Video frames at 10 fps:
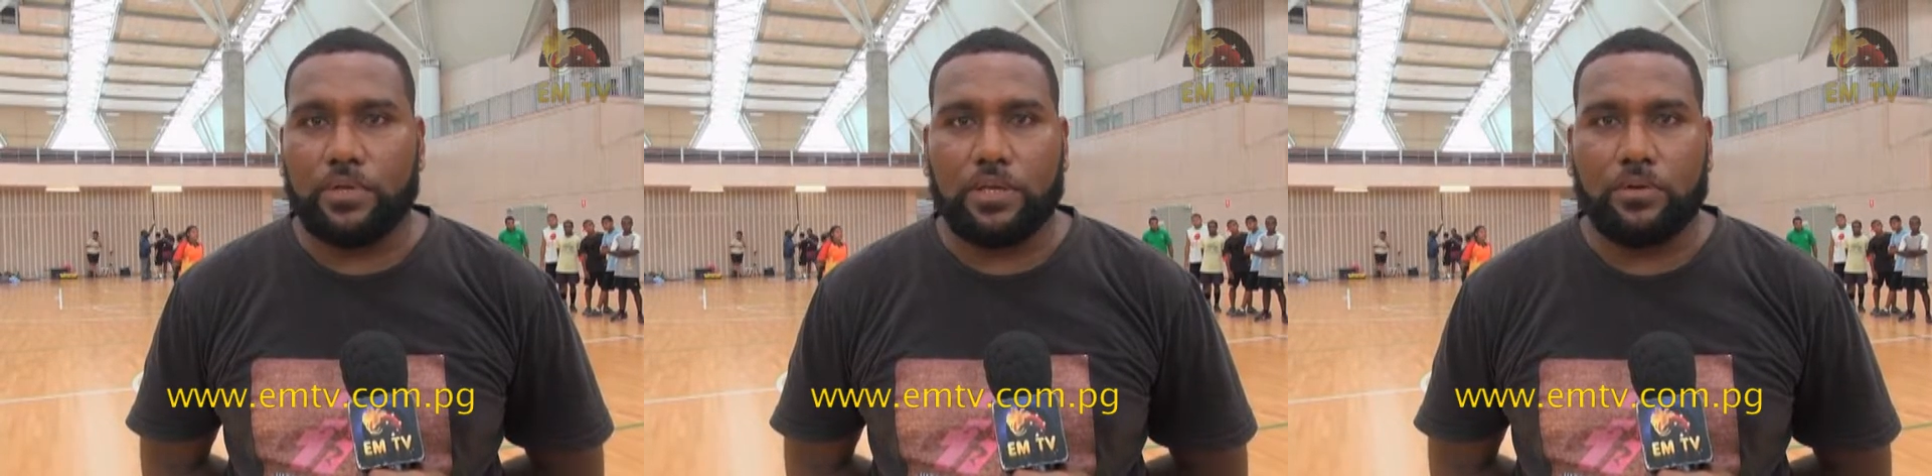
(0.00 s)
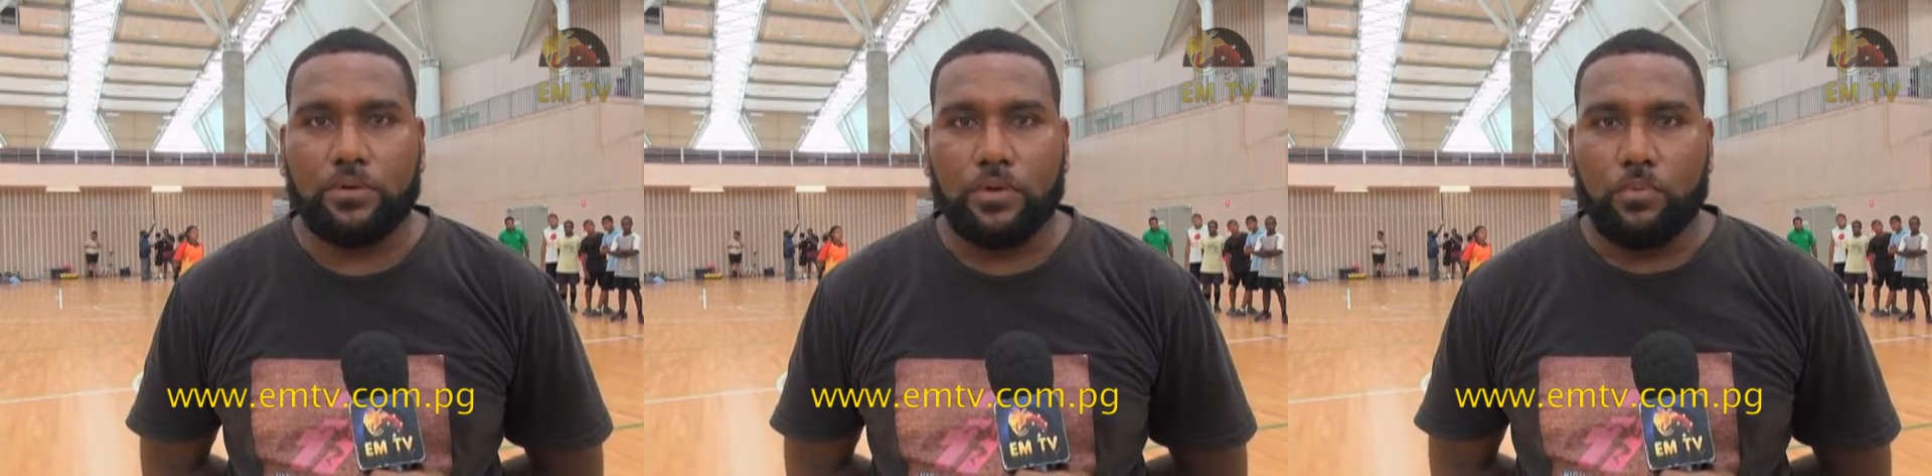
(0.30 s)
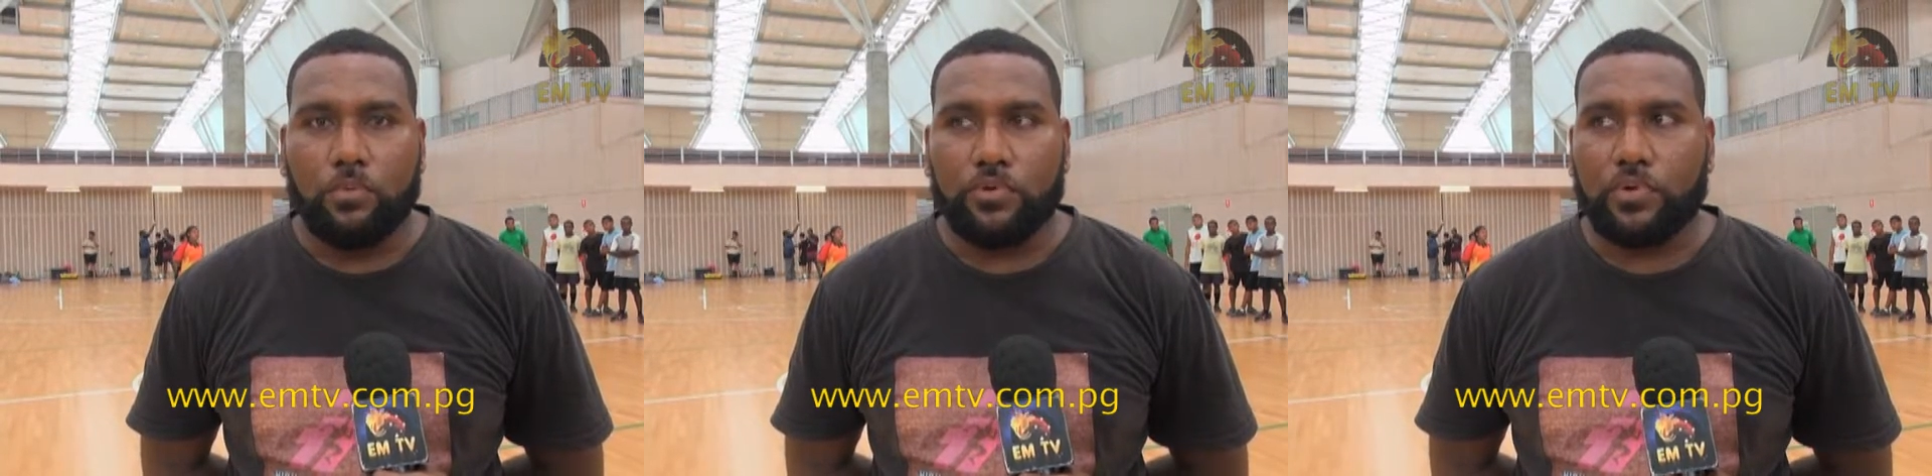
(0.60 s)
and then
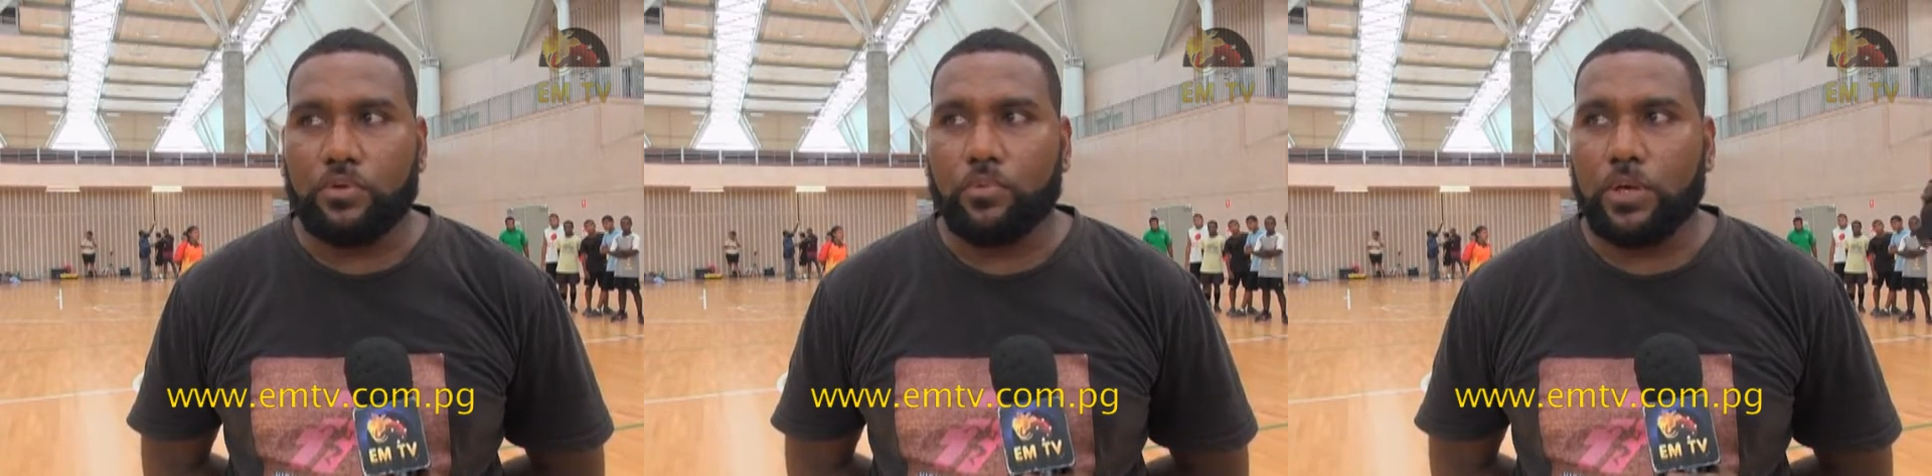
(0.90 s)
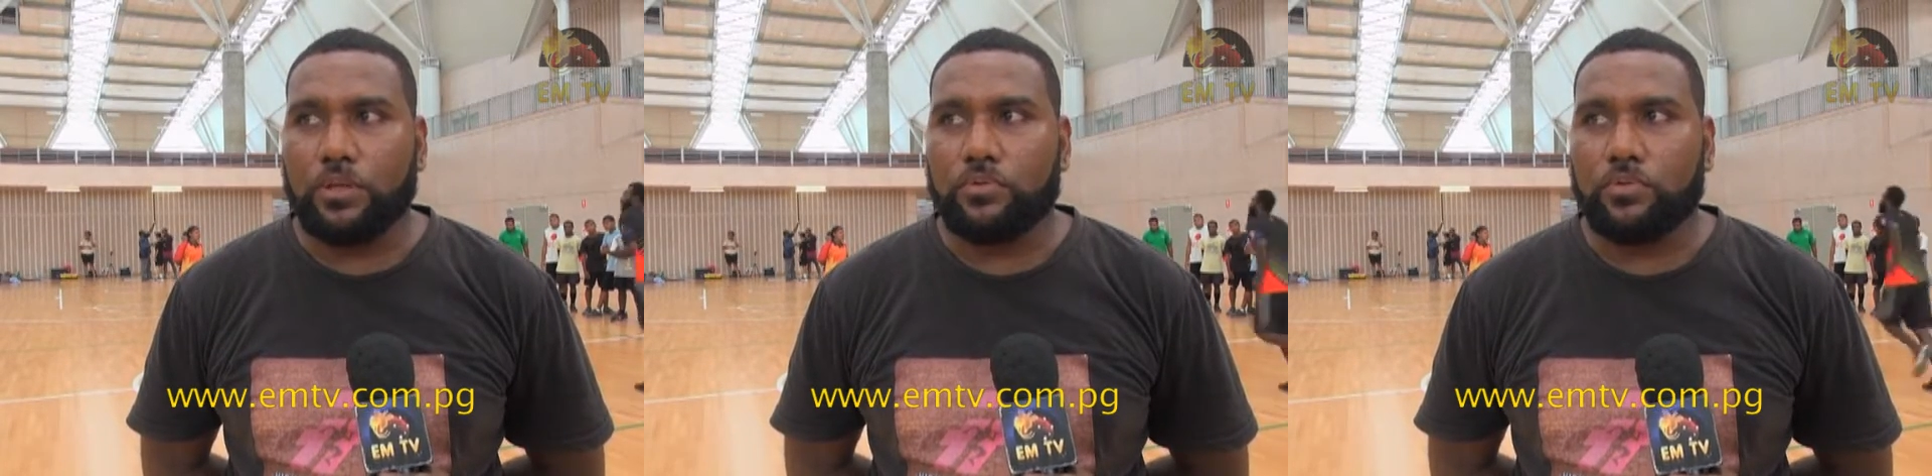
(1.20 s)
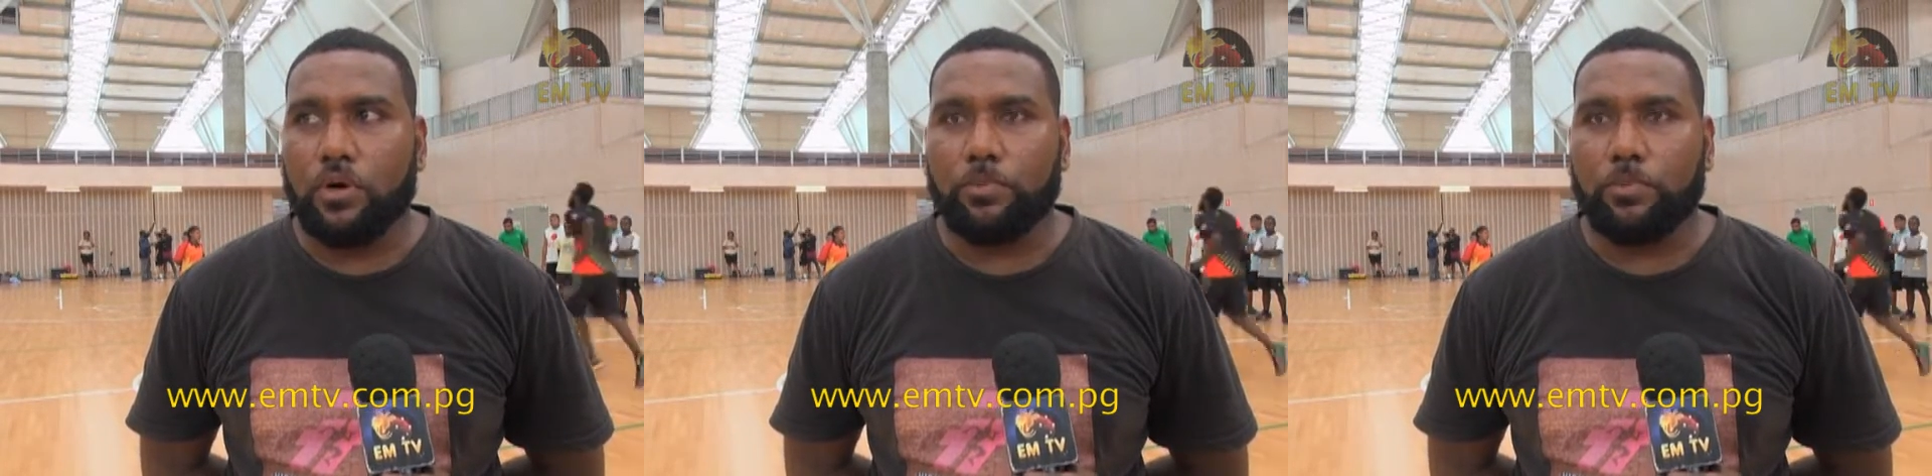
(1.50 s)
we'll try to work to